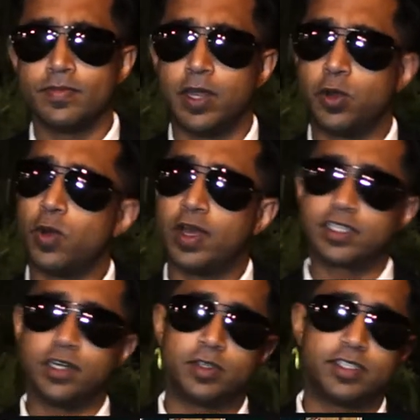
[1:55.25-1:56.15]
And who
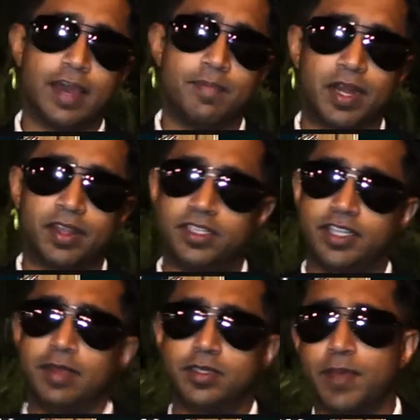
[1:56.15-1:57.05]
else knows that better than
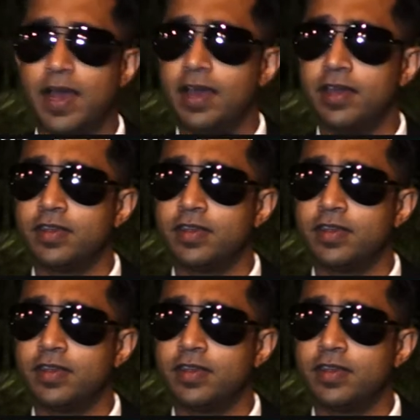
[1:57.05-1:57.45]
James Bond?